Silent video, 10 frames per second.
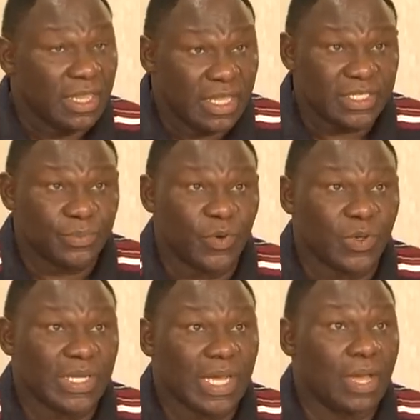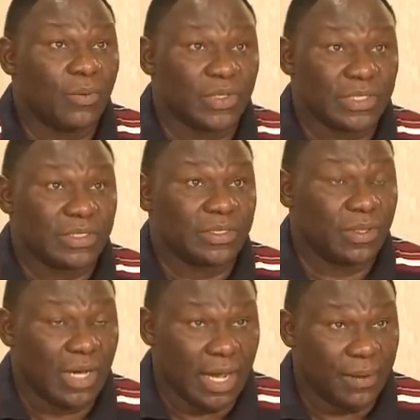This morning I was
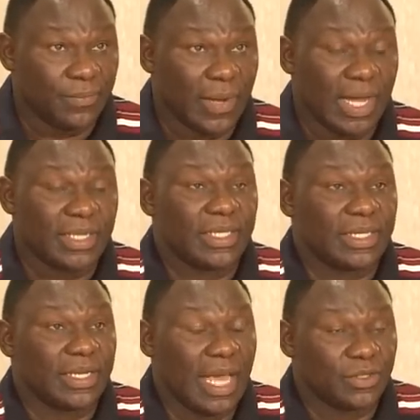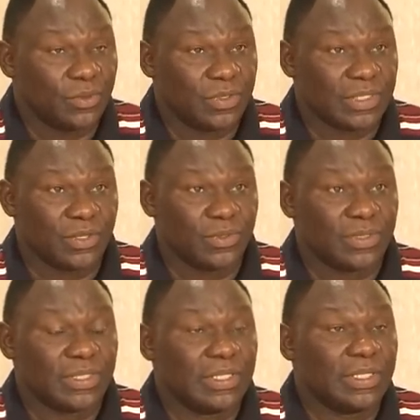at the National
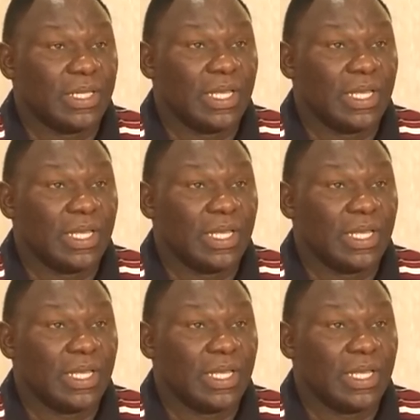Security